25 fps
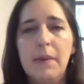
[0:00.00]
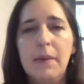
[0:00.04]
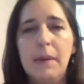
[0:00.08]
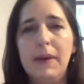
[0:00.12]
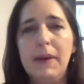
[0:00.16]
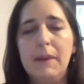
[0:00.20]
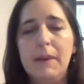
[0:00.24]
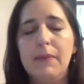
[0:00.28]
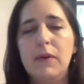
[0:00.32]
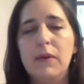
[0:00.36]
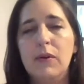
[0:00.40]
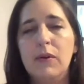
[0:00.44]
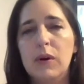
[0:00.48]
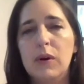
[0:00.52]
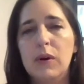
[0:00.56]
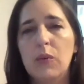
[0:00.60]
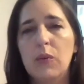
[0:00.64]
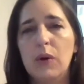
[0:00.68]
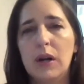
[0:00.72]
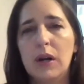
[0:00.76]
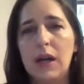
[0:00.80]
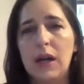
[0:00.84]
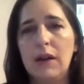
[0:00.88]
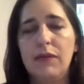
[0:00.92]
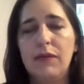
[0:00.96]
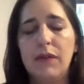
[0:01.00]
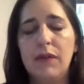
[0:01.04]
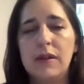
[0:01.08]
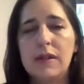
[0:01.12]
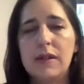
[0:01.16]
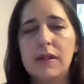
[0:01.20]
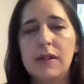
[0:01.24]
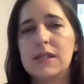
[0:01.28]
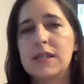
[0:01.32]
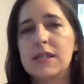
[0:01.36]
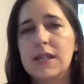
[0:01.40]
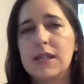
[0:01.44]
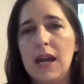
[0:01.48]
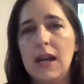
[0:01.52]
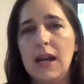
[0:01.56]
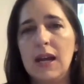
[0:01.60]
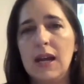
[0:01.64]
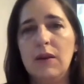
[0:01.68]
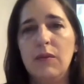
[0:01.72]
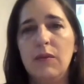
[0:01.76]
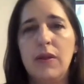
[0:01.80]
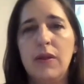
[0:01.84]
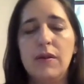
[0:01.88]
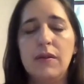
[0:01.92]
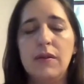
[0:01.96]
But people who are working for the
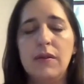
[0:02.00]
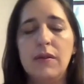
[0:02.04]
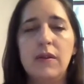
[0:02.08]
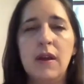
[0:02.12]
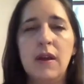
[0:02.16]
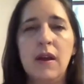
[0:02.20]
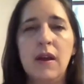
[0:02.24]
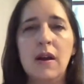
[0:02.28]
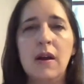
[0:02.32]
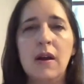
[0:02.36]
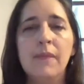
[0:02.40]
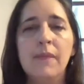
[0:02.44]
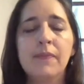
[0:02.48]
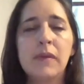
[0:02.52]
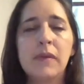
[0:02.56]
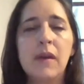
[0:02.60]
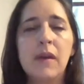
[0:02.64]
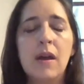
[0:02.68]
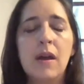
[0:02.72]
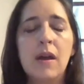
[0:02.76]
state, whether they're,